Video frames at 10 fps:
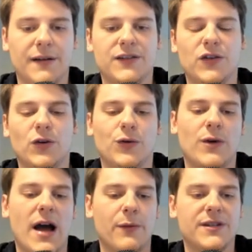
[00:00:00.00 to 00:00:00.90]
so
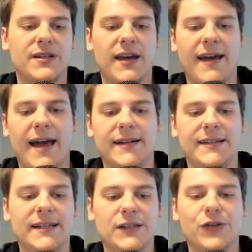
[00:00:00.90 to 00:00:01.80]
I would say an
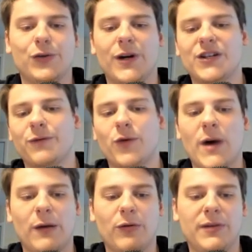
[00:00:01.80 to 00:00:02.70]
ideal situation for
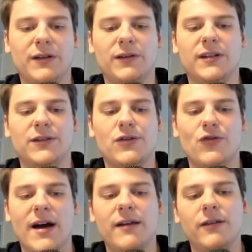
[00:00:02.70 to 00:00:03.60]
white would be is to
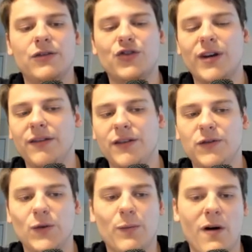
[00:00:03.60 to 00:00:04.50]
try to trade these
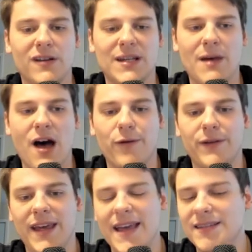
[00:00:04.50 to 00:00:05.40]
two pawns somehow for
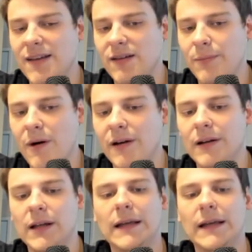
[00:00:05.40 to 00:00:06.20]
the a7 pawn.